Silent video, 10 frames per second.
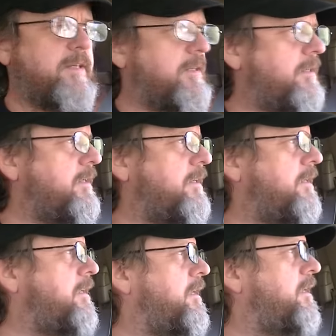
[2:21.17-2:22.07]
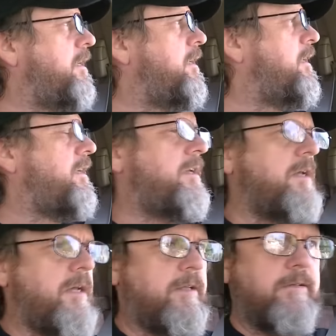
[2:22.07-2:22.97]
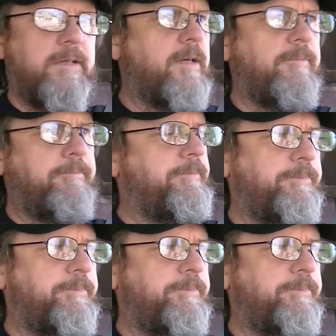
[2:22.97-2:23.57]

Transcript: And um,